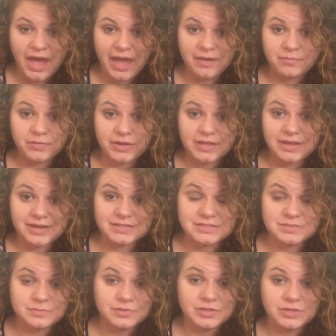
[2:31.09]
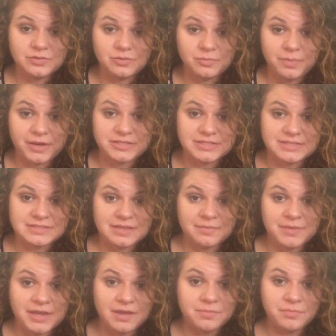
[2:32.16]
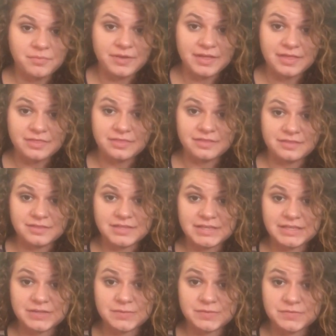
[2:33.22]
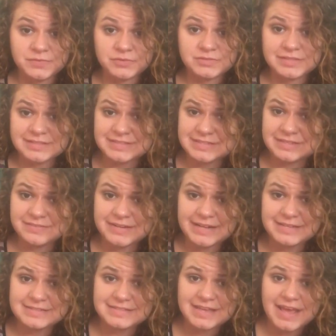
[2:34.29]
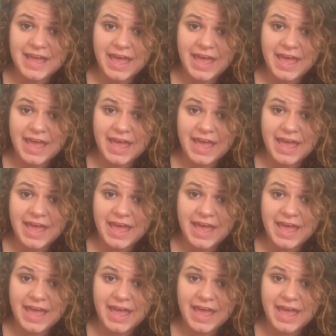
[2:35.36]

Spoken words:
I'm working on some really cool projects coming up with dealing with food sensitivities,